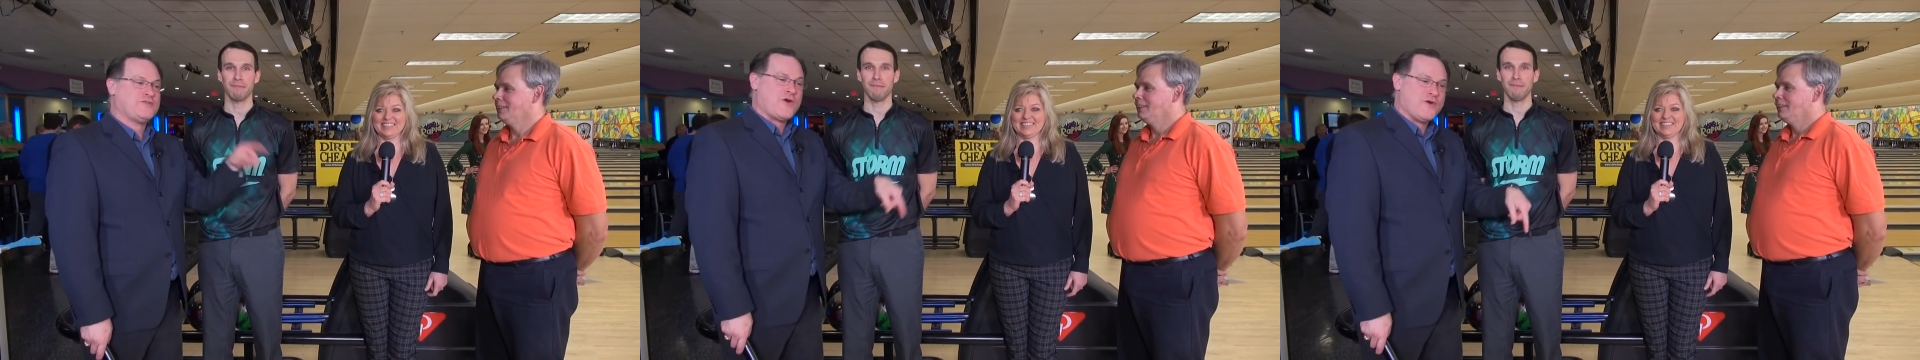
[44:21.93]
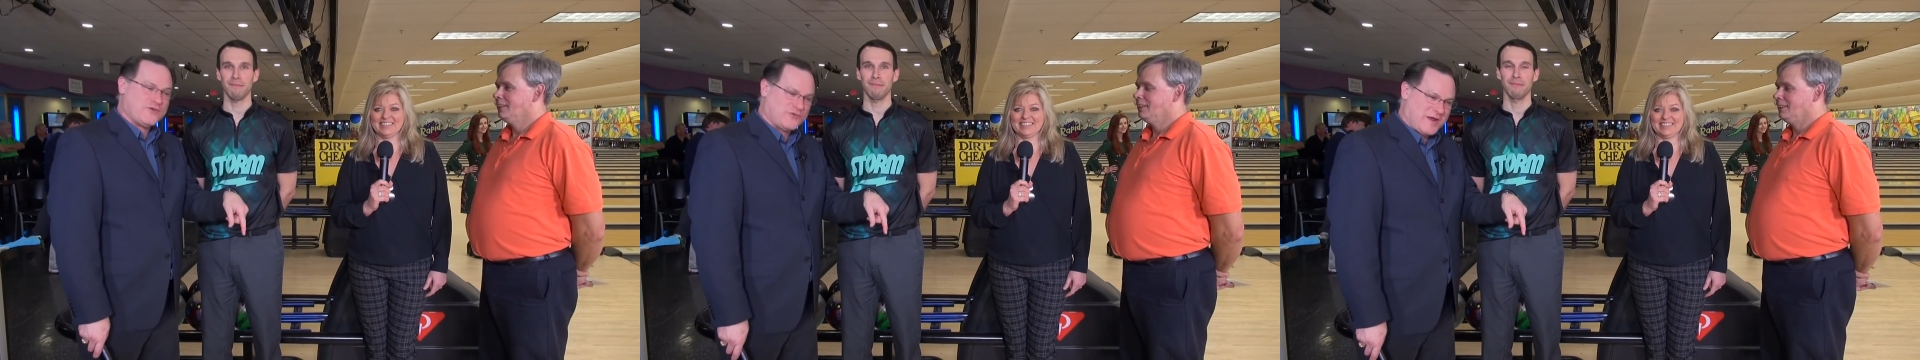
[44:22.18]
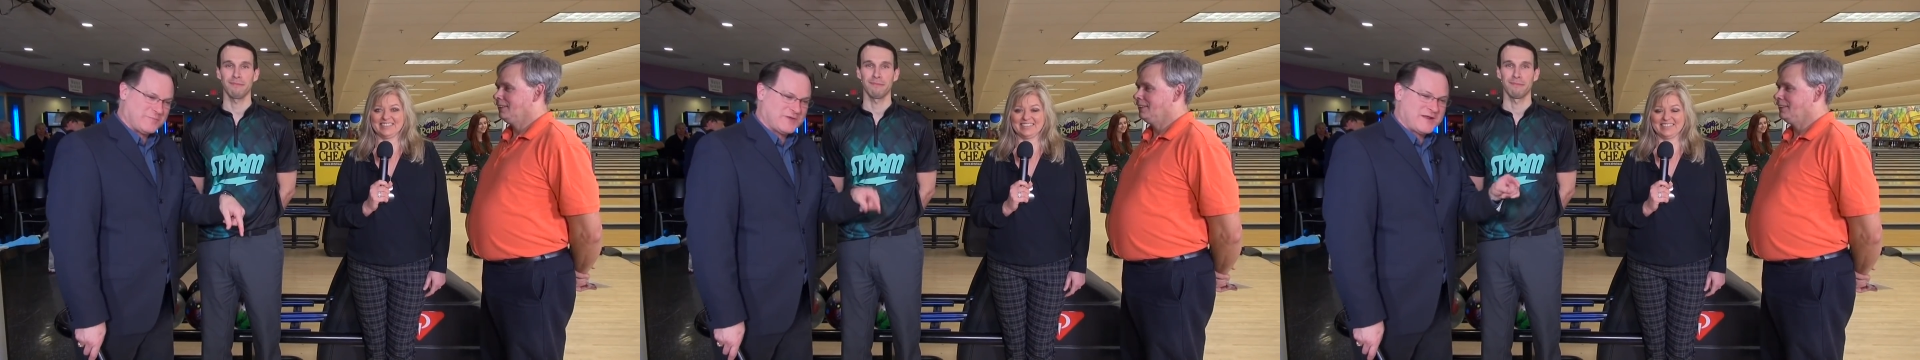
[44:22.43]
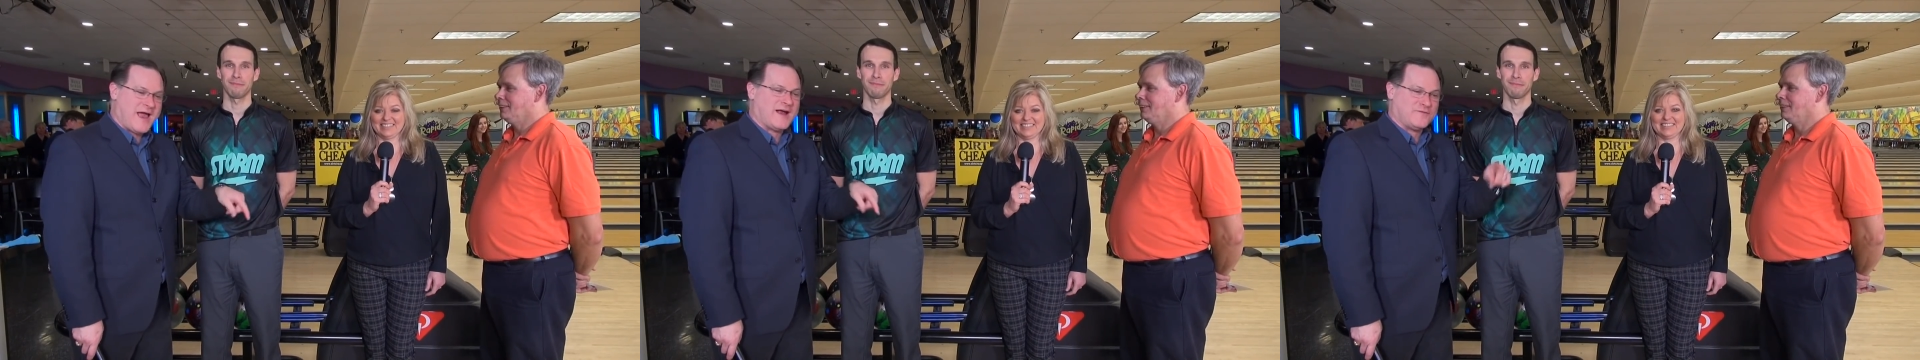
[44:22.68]
Speaker 1: return trip
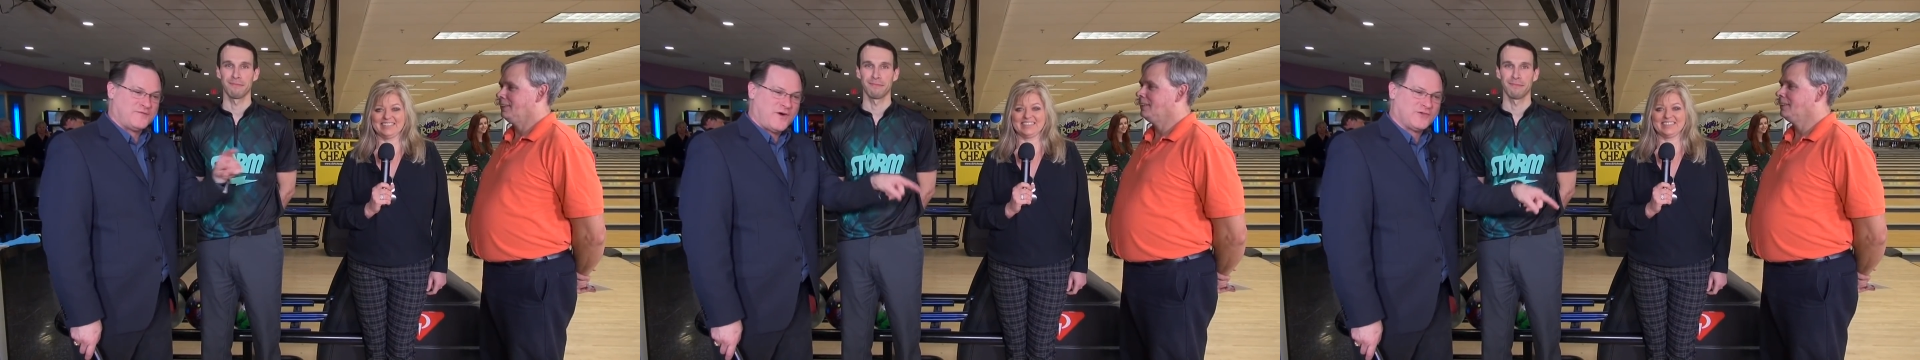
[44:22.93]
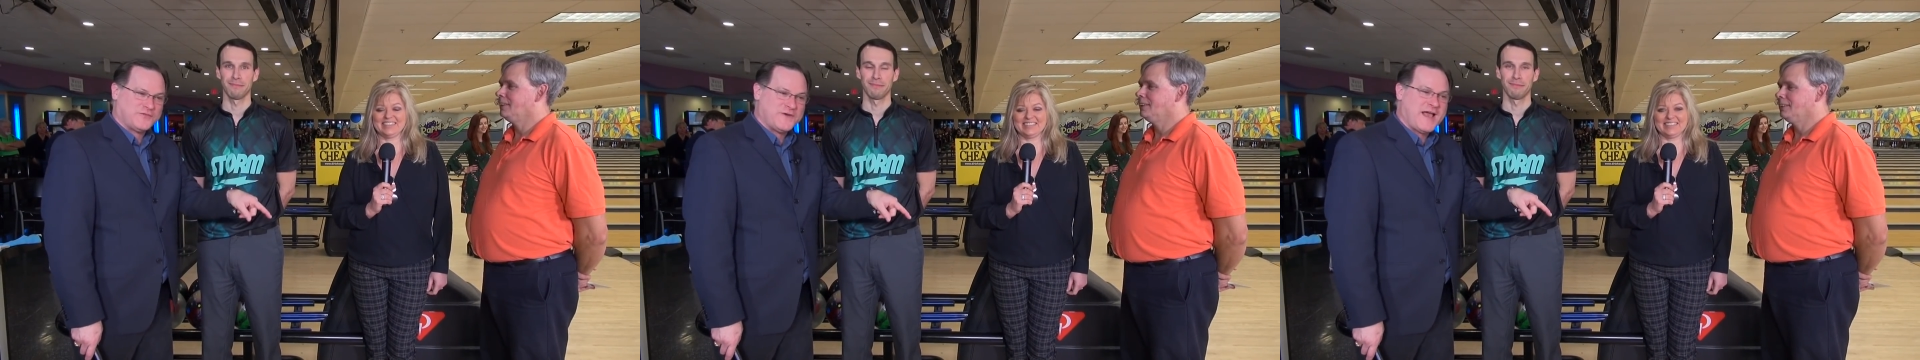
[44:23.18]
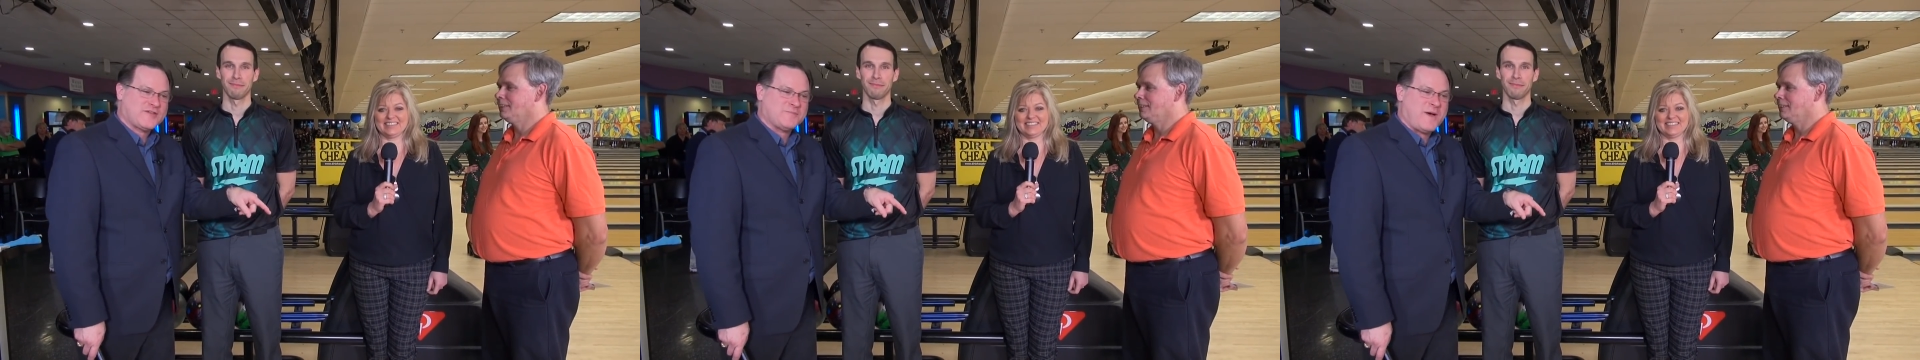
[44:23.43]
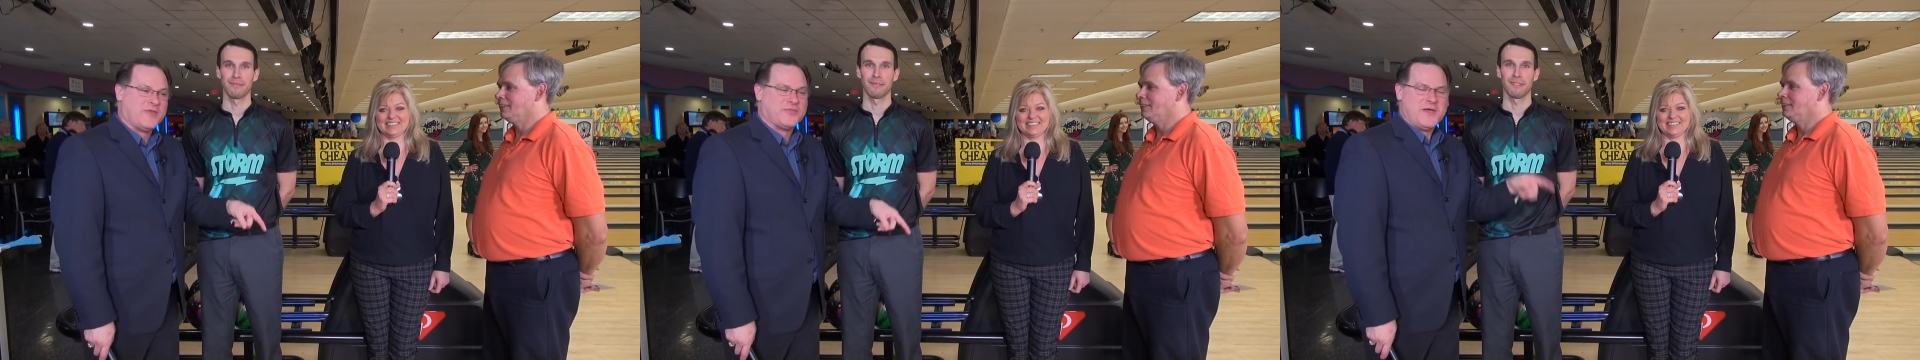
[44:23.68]
to Niagara Falls for next
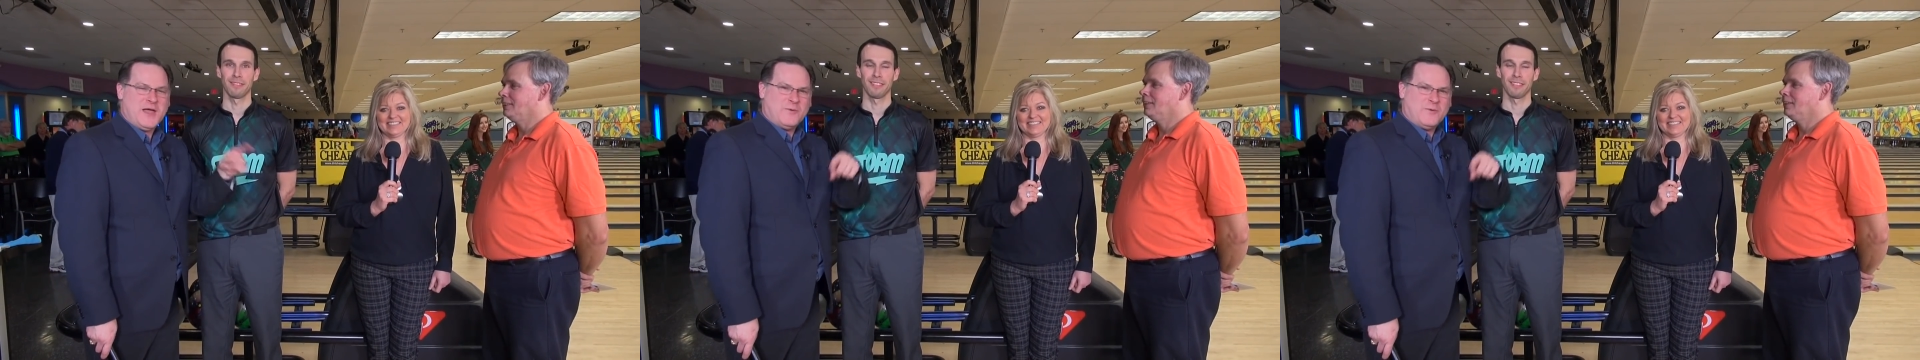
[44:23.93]
month